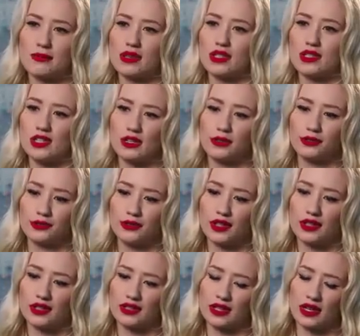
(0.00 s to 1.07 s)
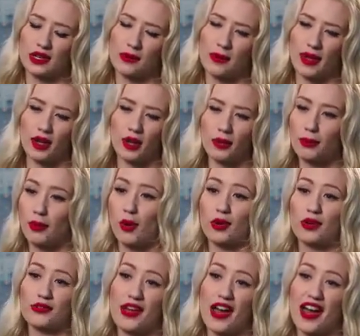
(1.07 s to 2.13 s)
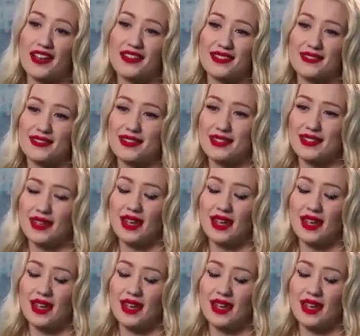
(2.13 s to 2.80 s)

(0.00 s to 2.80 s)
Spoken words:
mischief, and I got bored of that, and